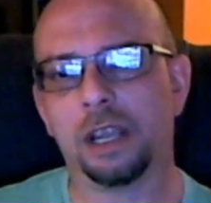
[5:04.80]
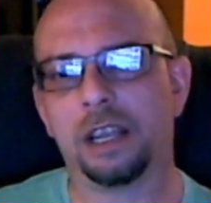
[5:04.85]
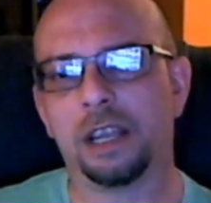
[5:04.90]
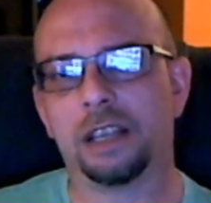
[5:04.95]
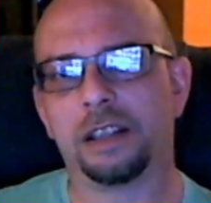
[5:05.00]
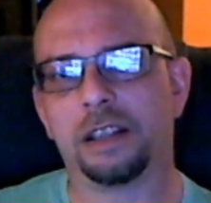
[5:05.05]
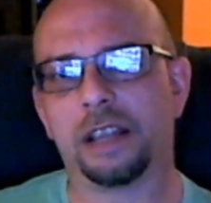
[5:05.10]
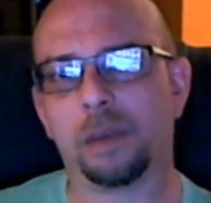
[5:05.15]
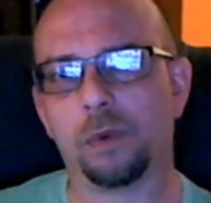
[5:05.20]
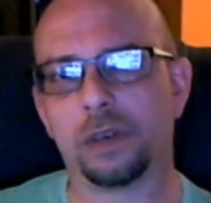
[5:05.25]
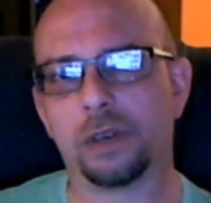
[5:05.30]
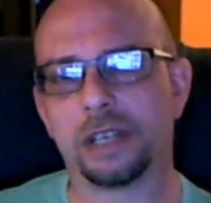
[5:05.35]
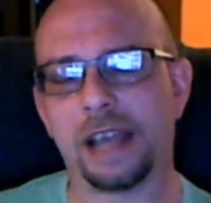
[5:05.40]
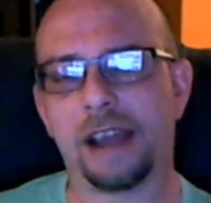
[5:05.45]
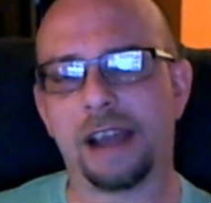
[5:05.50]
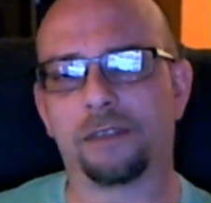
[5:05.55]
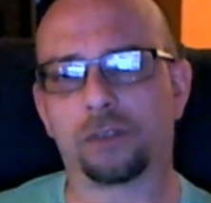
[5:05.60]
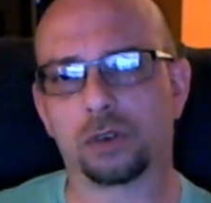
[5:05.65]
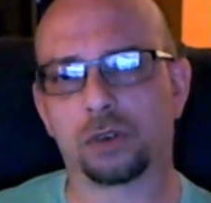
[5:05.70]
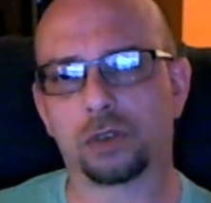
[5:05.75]
they went to
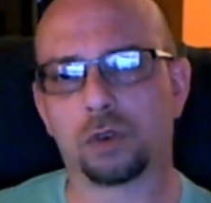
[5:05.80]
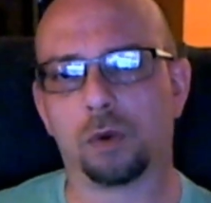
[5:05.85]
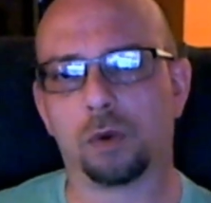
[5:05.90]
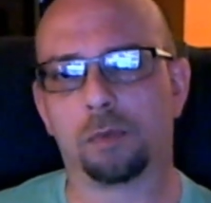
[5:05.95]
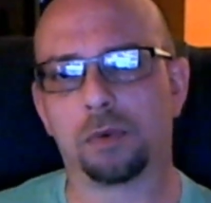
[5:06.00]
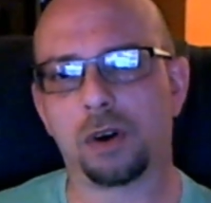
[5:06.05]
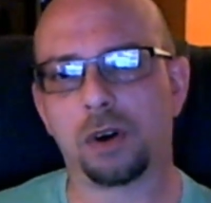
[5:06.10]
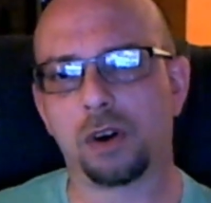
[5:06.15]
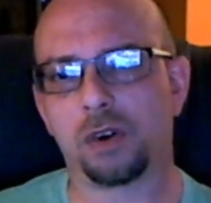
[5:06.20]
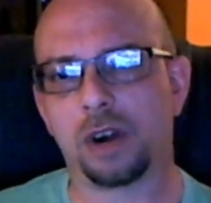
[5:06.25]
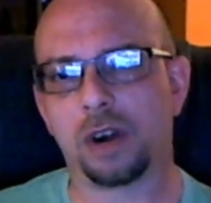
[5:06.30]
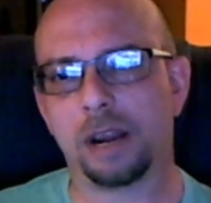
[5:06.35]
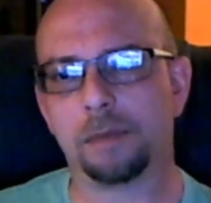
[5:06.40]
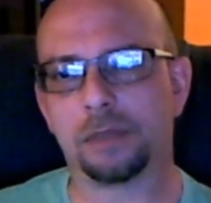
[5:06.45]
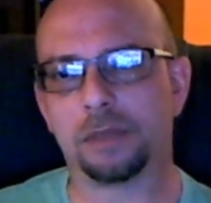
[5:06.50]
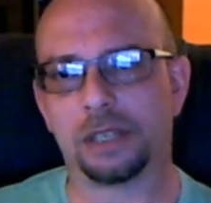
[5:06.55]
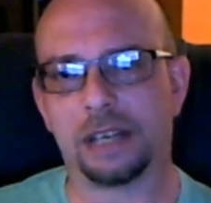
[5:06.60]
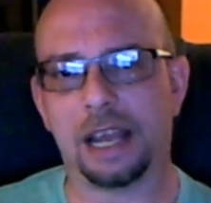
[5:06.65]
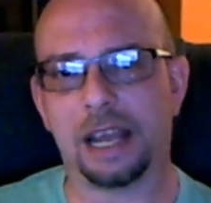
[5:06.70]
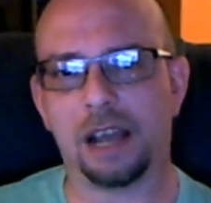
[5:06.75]
after-school programs,
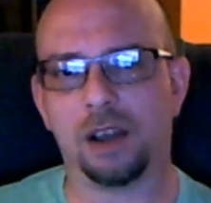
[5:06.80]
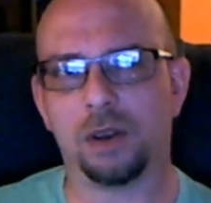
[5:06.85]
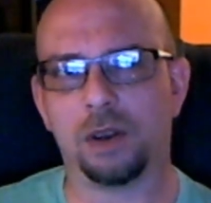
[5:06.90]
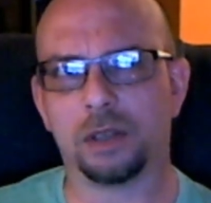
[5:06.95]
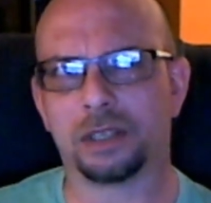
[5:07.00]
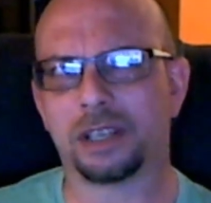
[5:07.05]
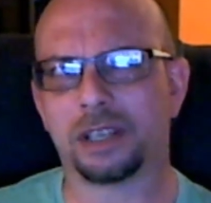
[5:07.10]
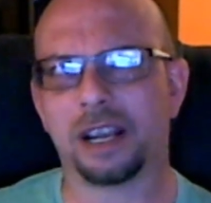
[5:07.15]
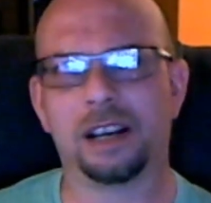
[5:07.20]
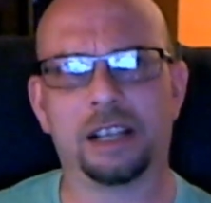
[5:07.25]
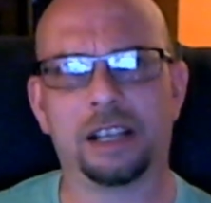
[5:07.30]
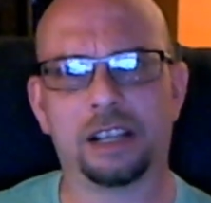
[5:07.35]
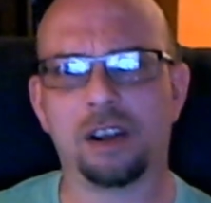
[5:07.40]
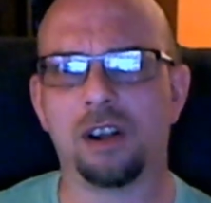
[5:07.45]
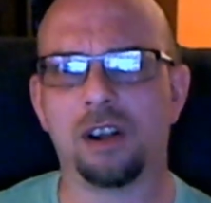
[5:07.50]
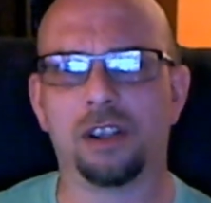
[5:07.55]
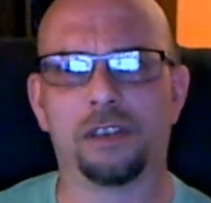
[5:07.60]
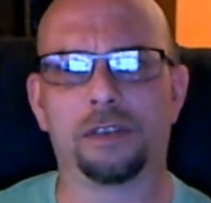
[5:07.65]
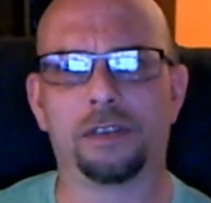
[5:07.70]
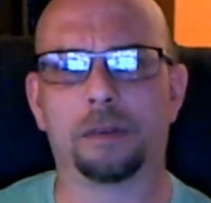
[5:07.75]
and now it's kind of like all
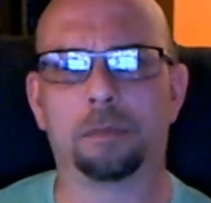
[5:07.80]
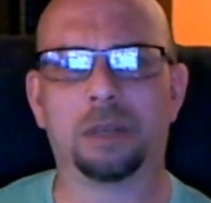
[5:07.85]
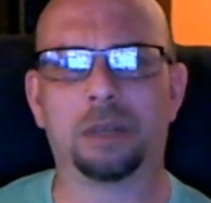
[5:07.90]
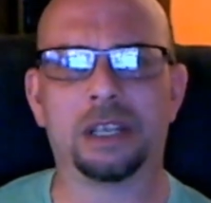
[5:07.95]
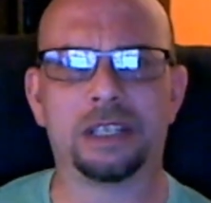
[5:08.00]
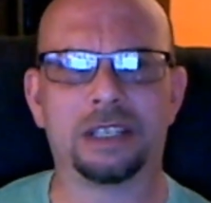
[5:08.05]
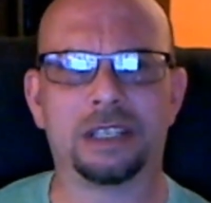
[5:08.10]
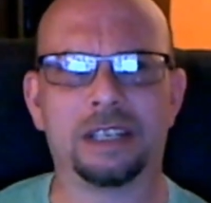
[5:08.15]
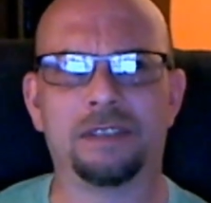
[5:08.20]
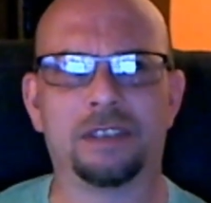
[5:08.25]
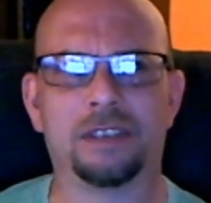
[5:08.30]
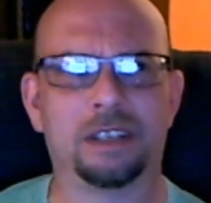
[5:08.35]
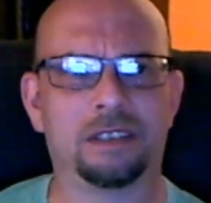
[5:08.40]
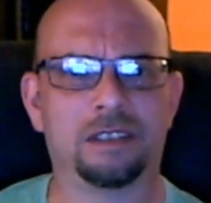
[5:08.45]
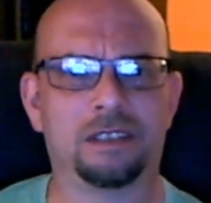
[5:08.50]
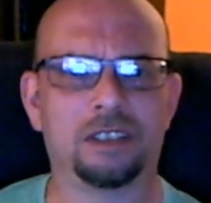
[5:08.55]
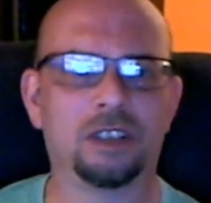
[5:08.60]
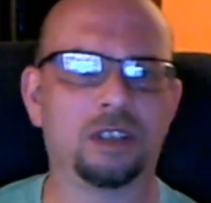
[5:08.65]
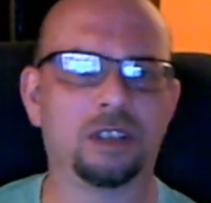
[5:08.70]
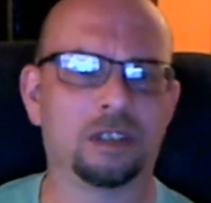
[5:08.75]
over the place. Even
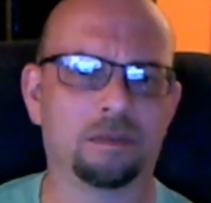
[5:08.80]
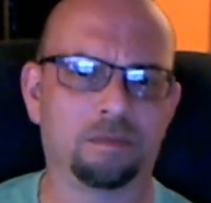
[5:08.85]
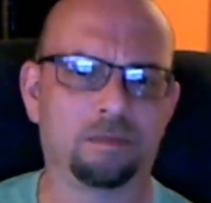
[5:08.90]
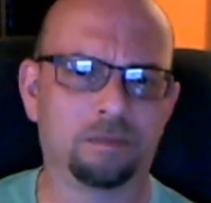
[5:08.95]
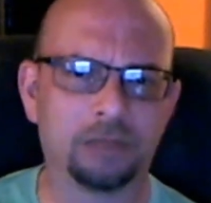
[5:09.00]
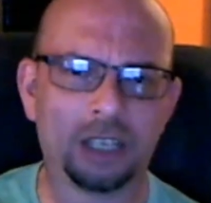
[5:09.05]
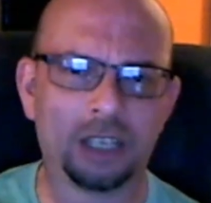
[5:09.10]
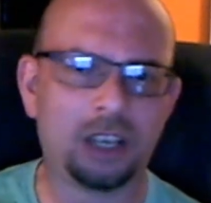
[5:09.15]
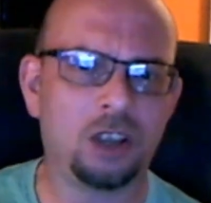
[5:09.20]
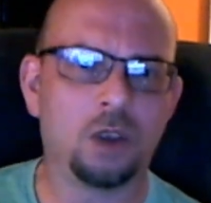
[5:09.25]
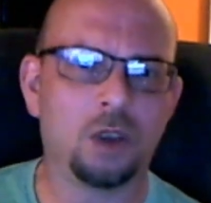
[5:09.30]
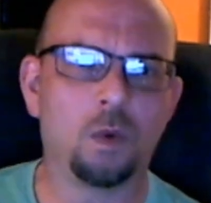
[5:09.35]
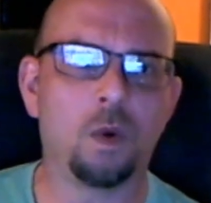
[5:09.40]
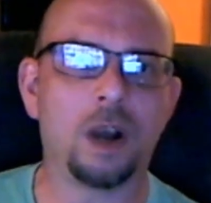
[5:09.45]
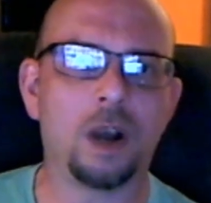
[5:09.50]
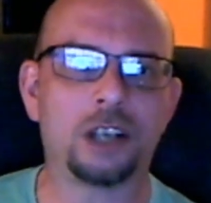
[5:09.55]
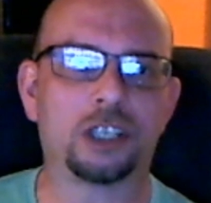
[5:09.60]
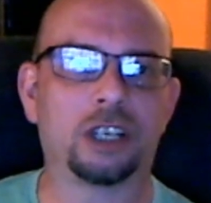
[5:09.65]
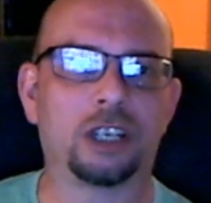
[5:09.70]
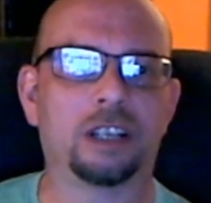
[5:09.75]
you can
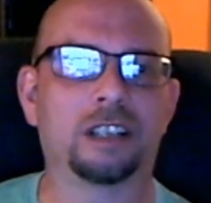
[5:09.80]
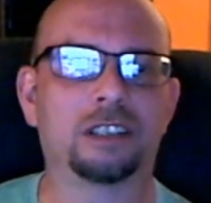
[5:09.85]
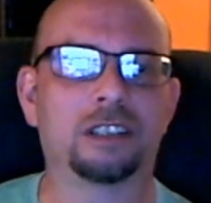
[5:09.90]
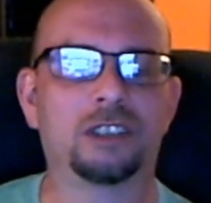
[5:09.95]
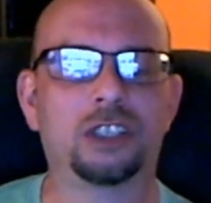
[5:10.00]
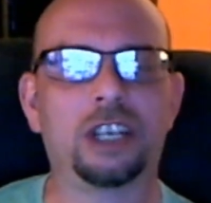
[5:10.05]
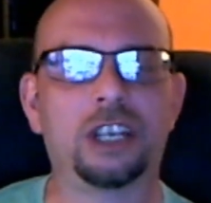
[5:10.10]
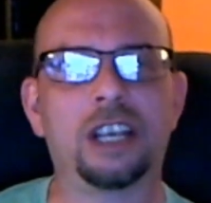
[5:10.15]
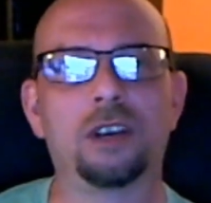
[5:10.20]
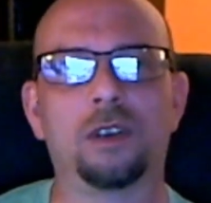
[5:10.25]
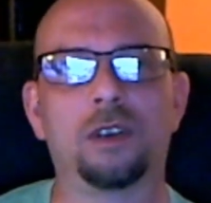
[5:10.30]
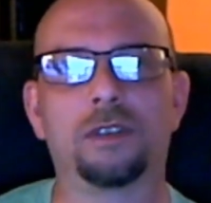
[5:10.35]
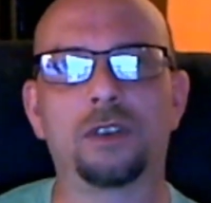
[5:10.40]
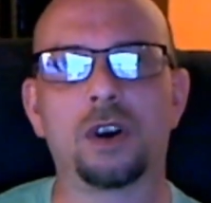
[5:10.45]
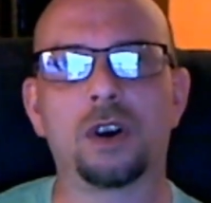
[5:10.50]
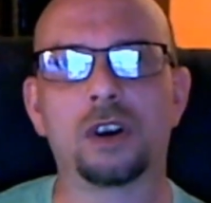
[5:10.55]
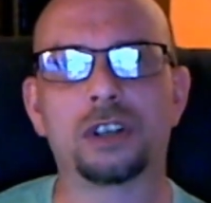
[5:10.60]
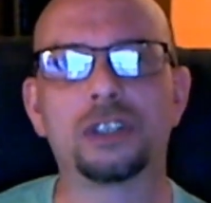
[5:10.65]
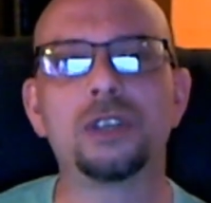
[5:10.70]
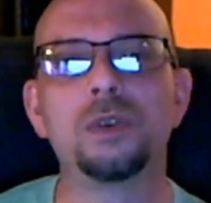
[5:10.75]
watch a channel of
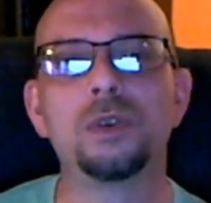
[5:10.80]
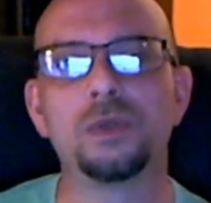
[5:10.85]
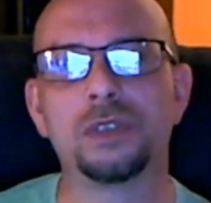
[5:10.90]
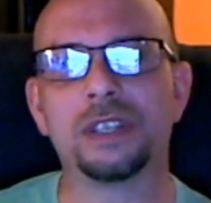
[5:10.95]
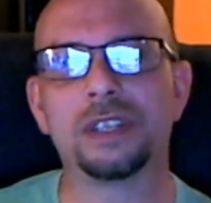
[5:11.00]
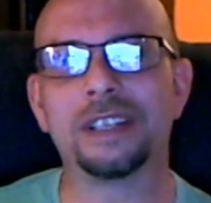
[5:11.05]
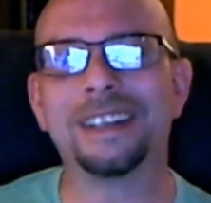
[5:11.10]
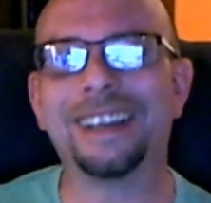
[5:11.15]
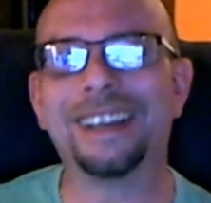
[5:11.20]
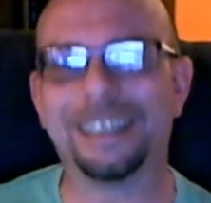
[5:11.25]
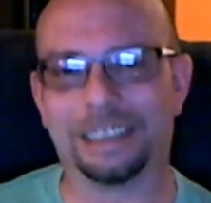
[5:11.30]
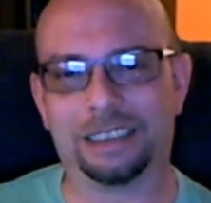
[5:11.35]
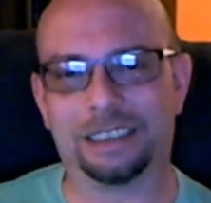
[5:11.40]
cartoons at night.